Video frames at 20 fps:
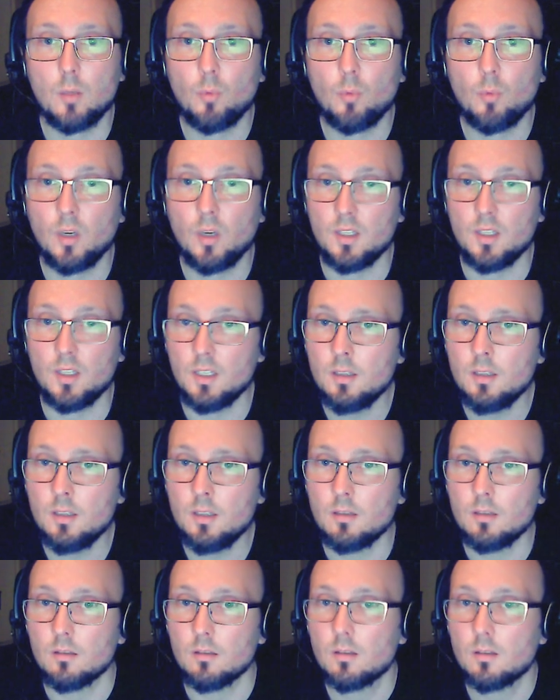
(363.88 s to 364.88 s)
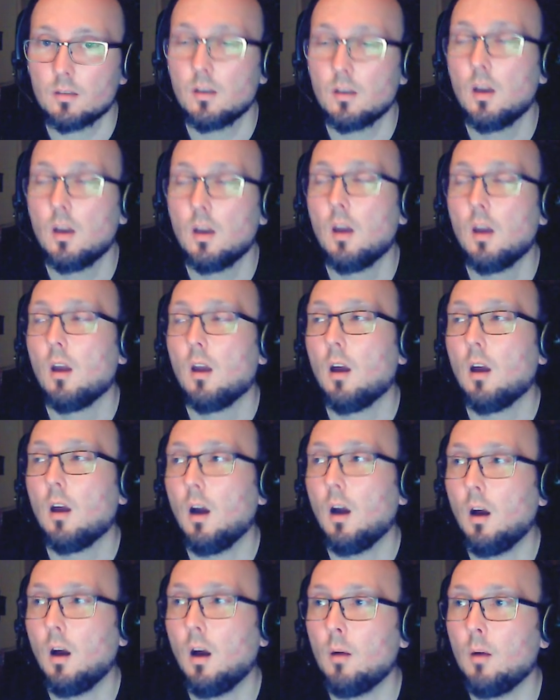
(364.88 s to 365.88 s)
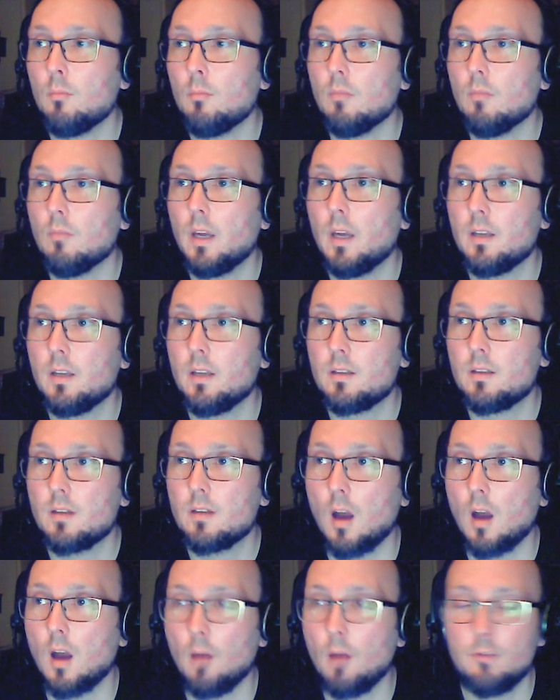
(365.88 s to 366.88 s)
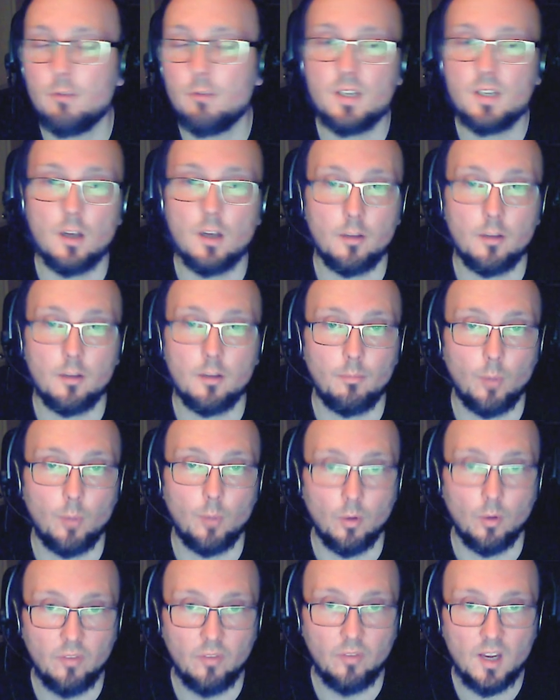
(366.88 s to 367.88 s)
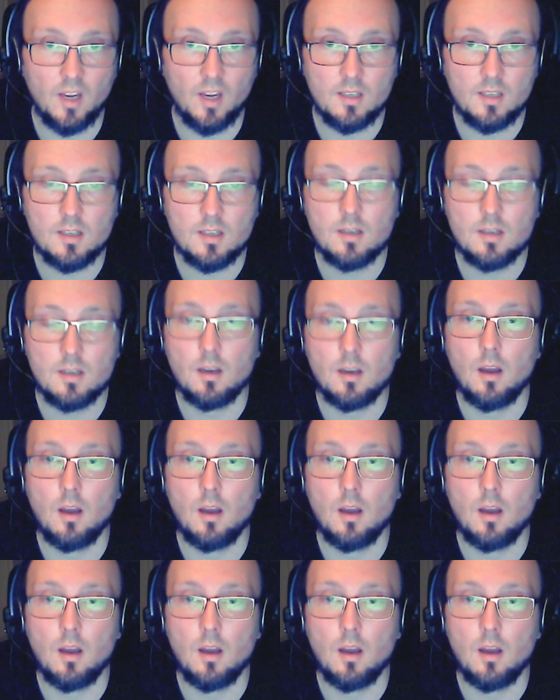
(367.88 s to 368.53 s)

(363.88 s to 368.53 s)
pretty decent. It's obviously not perfect.